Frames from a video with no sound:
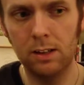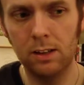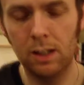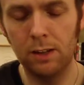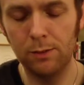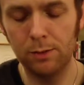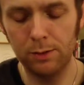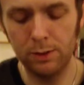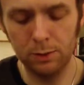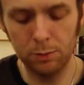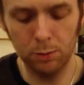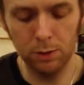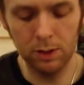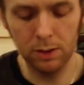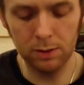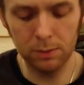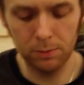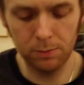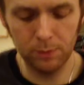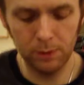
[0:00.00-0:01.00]
And for his
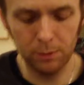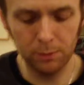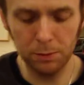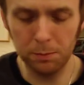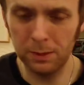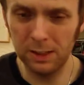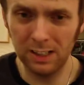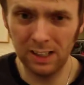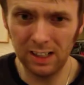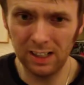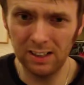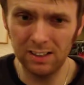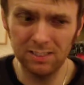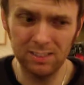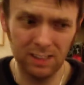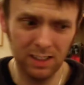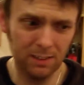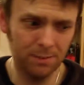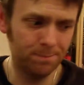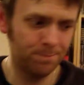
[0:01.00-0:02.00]
worst film to be an 8 out of
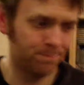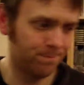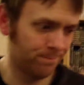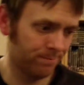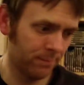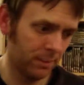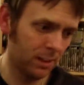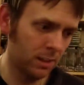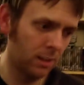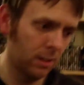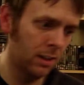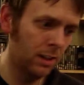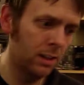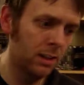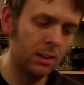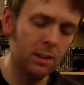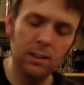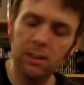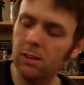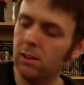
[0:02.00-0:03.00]
10,
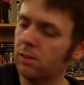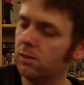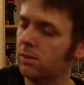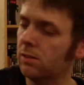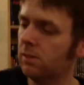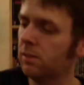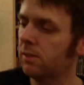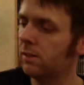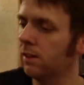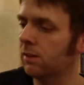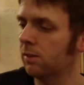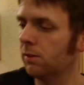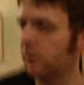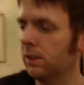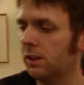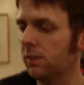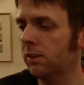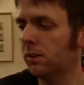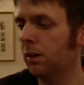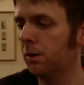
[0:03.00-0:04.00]
says all you
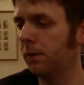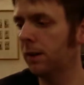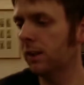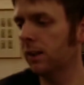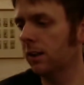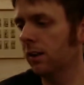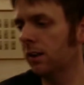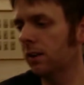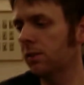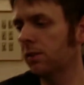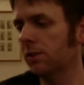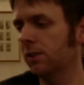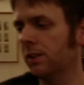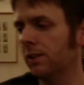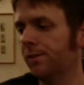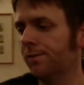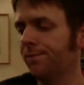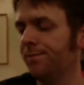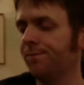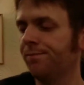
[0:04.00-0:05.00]
need to know about the guy, doesn't it?